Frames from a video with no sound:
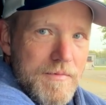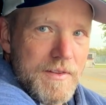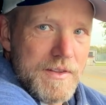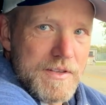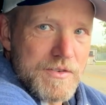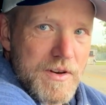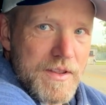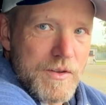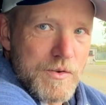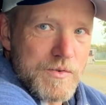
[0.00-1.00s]
these are
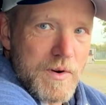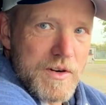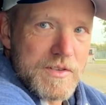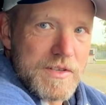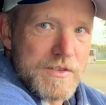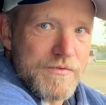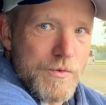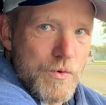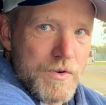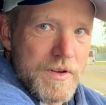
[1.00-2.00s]
not those wires. These are
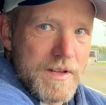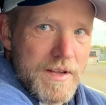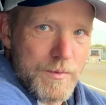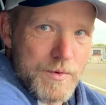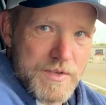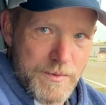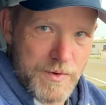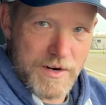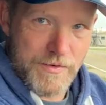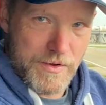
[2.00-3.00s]
Ford. I wish they would
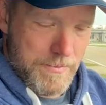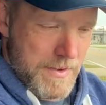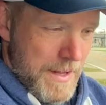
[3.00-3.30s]
cover them.